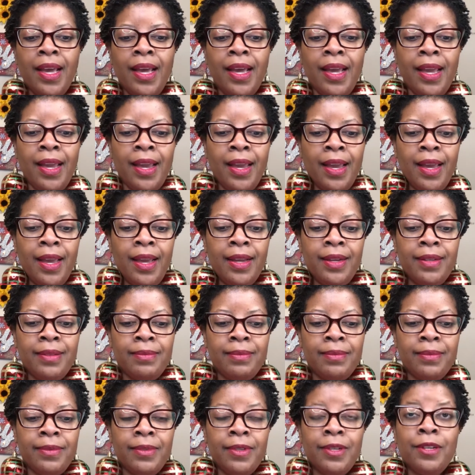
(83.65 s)

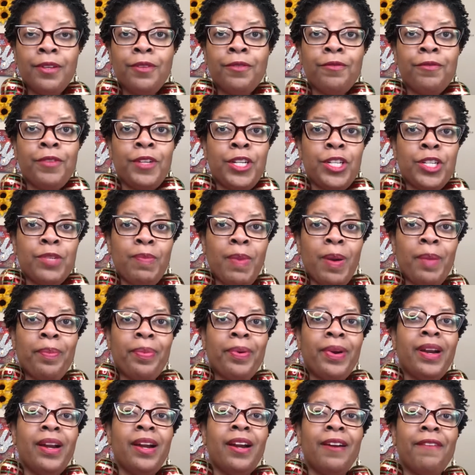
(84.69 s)
And finish my
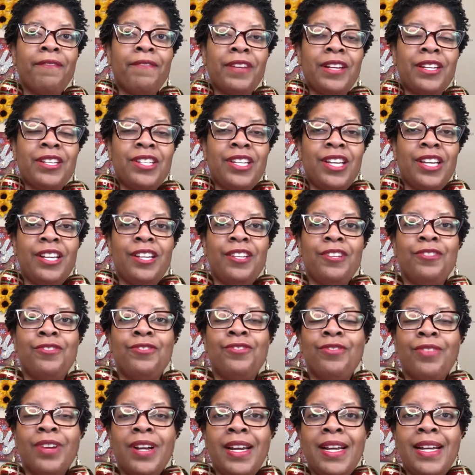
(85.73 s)
prayer, finish getting
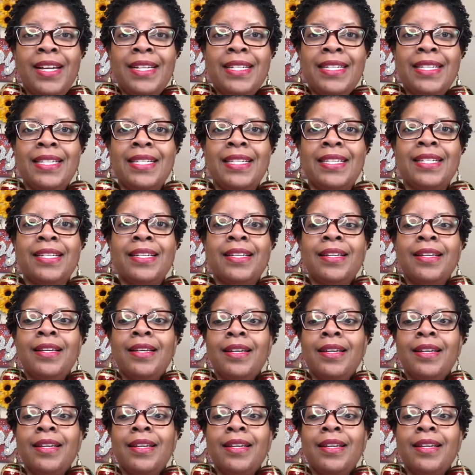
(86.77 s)
dressed.